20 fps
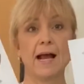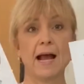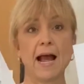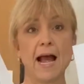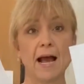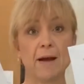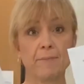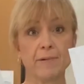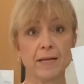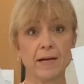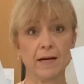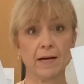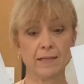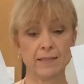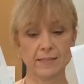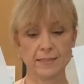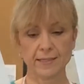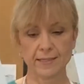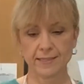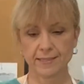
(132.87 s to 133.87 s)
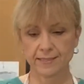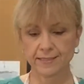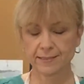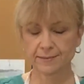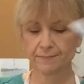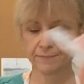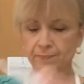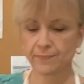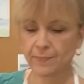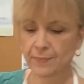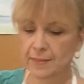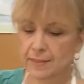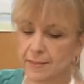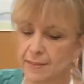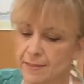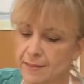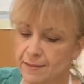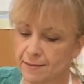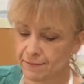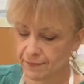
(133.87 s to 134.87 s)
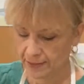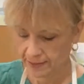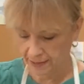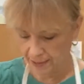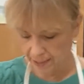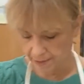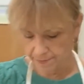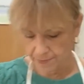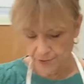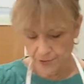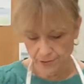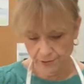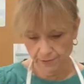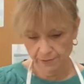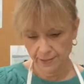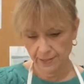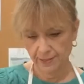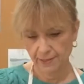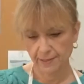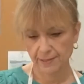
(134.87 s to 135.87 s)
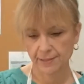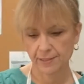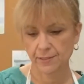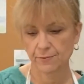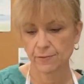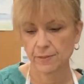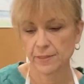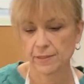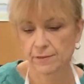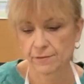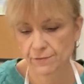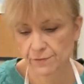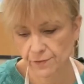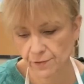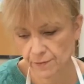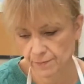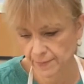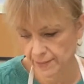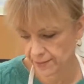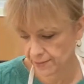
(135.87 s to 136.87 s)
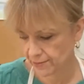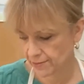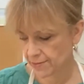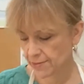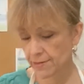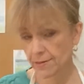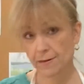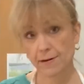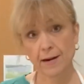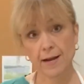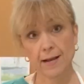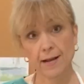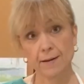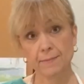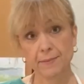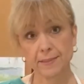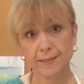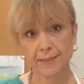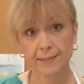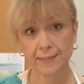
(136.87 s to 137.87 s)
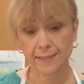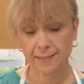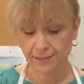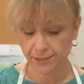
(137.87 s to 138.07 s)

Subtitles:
Happy Holidays. In fact, I'm doing this one for my daughter, Emily.